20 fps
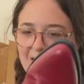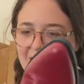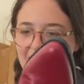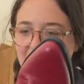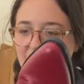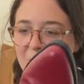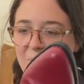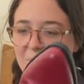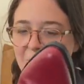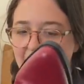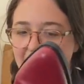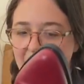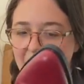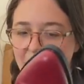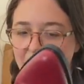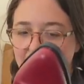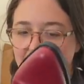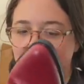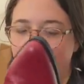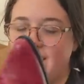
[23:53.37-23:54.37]
They're
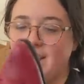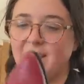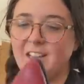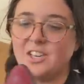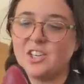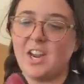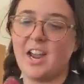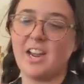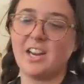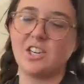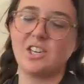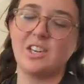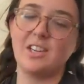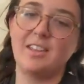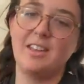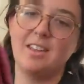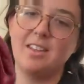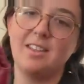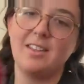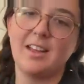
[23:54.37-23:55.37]
Rampage. I actually
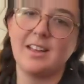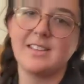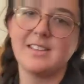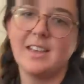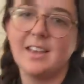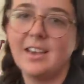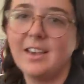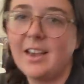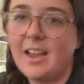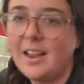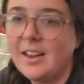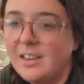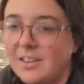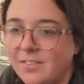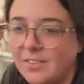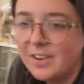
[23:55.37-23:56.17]
think that that's like kind of a